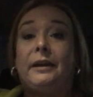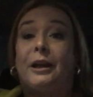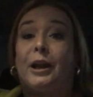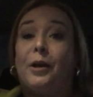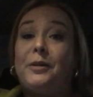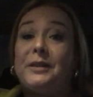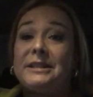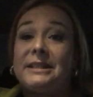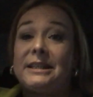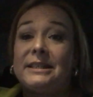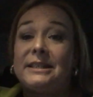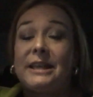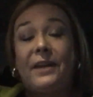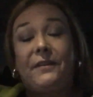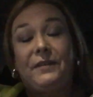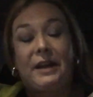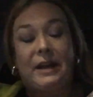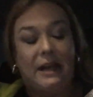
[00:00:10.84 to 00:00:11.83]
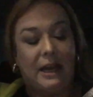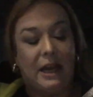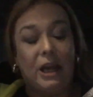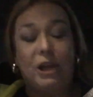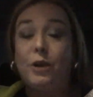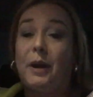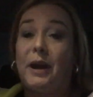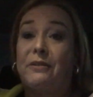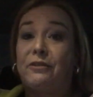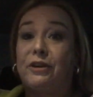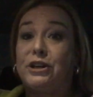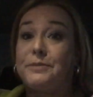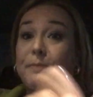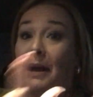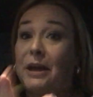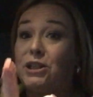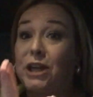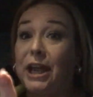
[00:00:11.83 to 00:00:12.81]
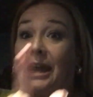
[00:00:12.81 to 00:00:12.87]
Hello, this is Stephanie, and again, you have reached
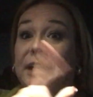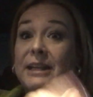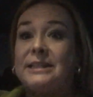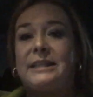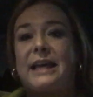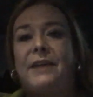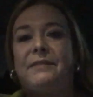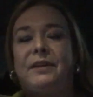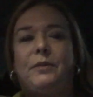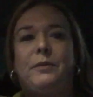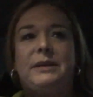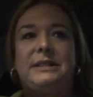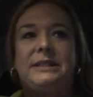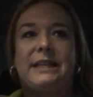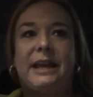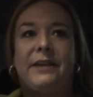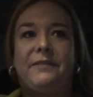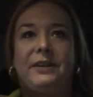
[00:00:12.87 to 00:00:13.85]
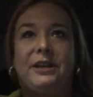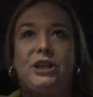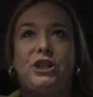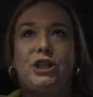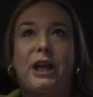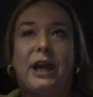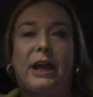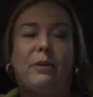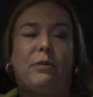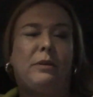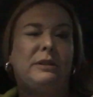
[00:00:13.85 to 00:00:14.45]
my channel, Saving with Stephanie J.